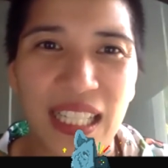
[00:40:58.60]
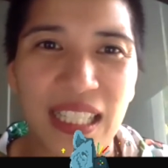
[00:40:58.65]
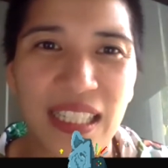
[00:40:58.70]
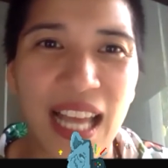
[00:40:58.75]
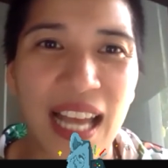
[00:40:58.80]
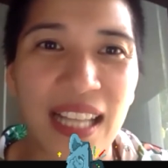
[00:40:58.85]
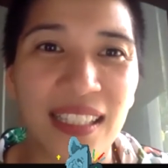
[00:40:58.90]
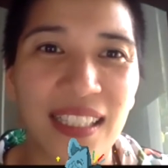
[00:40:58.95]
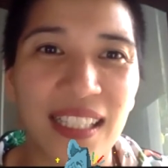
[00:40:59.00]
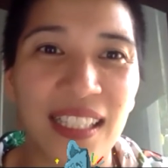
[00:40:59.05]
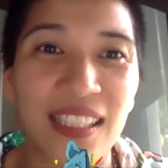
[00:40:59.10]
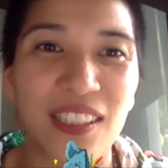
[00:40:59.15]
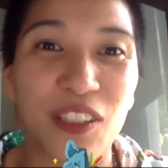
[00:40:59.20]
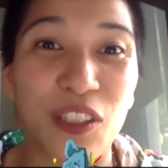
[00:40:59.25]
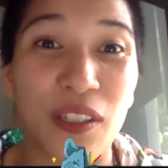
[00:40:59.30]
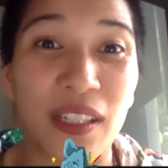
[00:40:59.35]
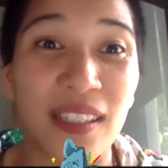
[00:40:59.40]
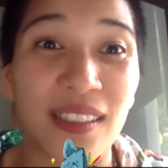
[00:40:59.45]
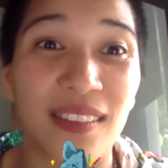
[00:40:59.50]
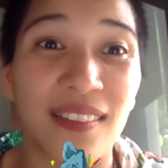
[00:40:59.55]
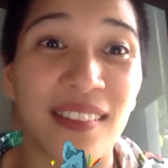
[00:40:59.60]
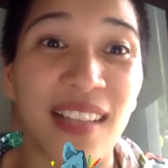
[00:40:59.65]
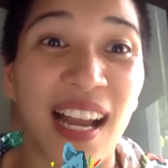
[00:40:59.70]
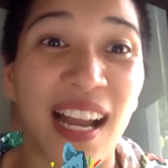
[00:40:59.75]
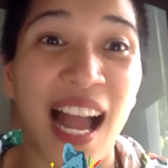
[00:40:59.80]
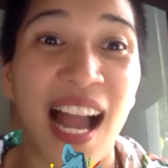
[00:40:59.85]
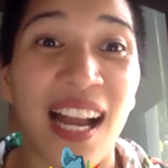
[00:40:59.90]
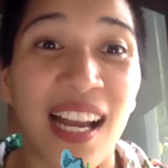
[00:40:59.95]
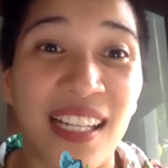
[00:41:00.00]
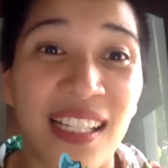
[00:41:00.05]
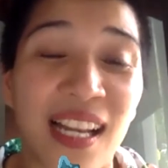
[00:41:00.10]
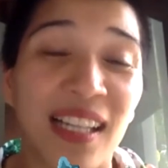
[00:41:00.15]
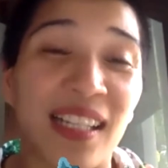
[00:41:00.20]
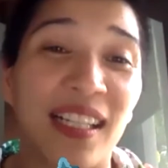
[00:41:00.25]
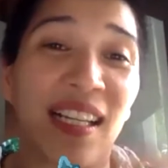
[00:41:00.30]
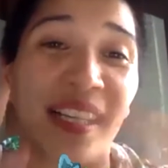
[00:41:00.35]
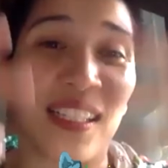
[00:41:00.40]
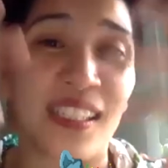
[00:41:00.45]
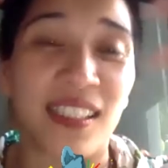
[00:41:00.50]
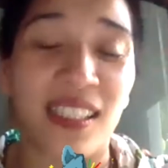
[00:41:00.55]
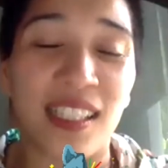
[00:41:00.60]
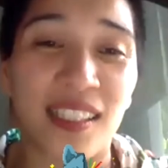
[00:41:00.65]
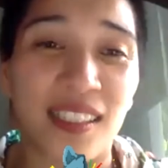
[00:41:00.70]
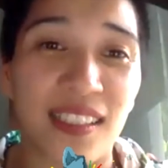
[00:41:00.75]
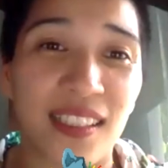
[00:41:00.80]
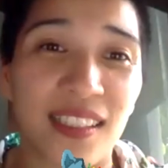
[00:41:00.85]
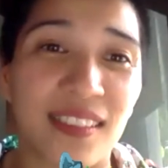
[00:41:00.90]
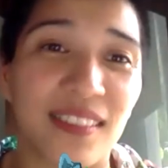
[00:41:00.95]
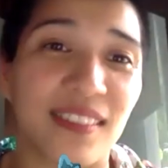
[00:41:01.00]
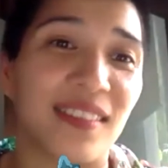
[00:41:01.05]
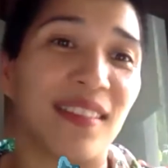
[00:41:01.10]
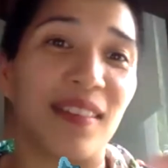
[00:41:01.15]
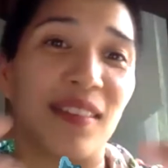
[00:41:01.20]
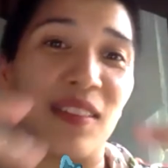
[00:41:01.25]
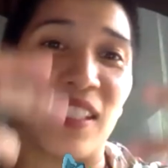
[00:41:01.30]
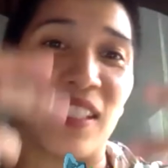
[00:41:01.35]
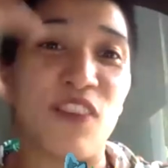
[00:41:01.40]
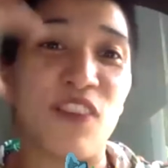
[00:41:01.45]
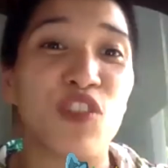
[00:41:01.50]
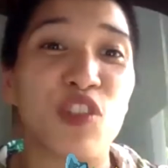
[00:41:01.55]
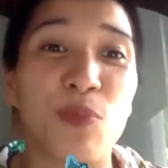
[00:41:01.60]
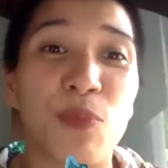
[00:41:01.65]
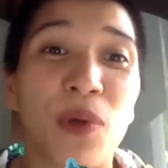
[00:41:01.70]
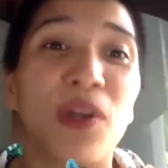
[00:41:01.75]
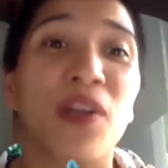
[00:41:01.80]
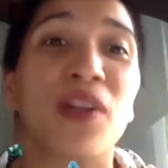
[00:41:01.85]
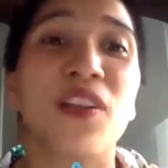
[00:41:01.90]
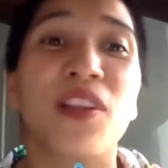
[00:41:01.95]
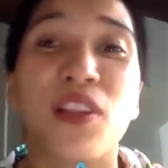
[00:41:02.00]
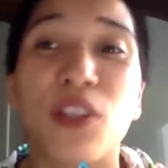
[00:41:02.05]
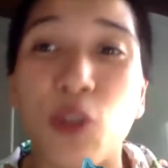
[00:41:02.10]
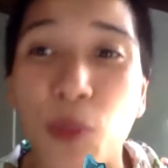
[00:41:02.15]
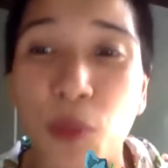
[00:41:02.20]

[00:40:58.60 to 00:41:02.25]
that it nanganganak it gives birth to